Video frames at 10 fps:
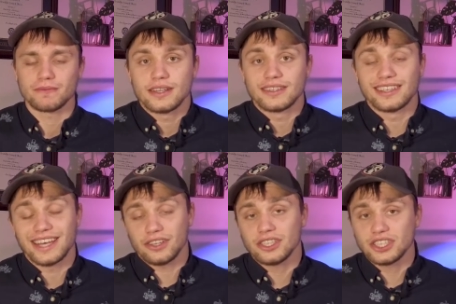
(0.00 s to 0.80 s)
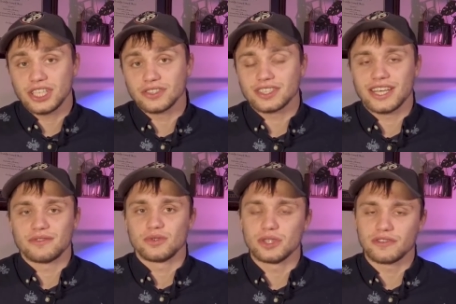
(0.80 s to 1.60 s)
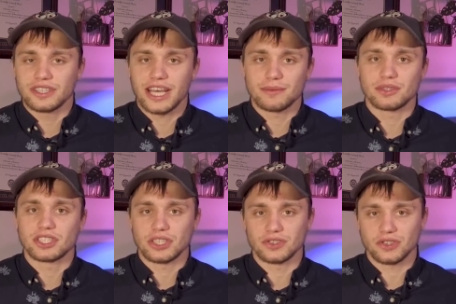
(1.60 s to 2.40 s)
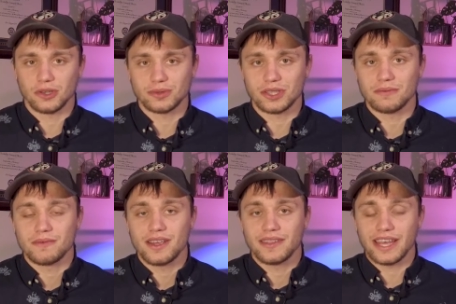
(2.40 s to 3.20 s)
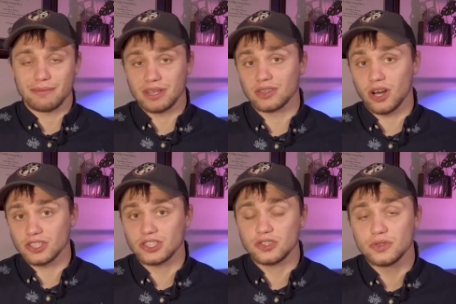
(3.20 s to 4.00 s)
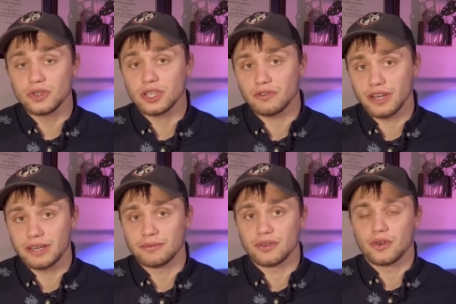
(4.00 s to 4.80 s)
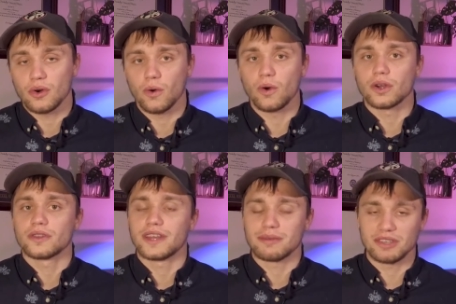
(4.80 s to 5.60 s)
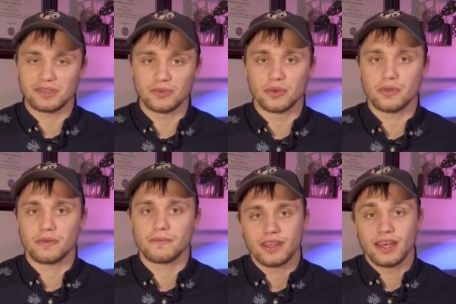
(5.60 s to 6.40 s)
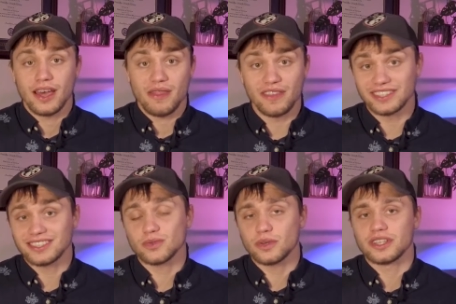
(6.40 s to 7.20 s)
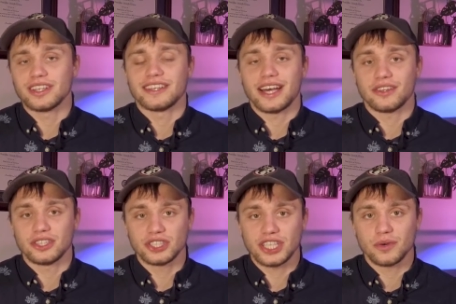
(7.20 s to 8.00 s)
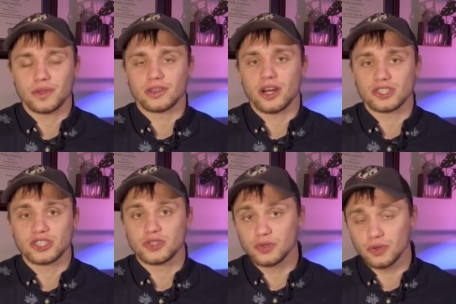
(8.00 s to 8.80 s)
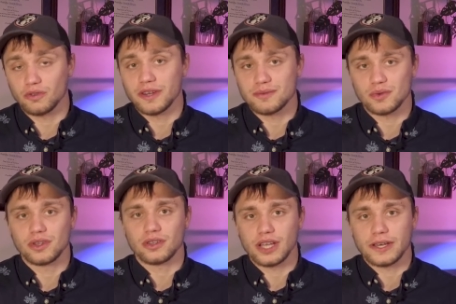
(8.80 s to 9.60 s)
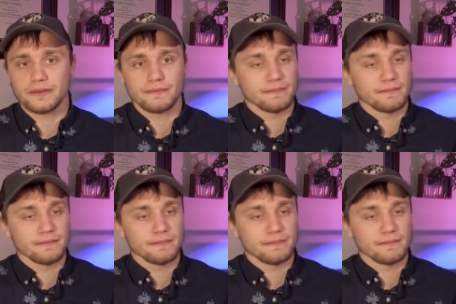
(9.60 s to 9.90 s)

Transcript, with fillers: Dentaliida shells can have two different types of shell sculpture. They can be longitudinally ribbed, or they can be smooth. This is what a Dentaliida shell with longitudinal ribs would look like.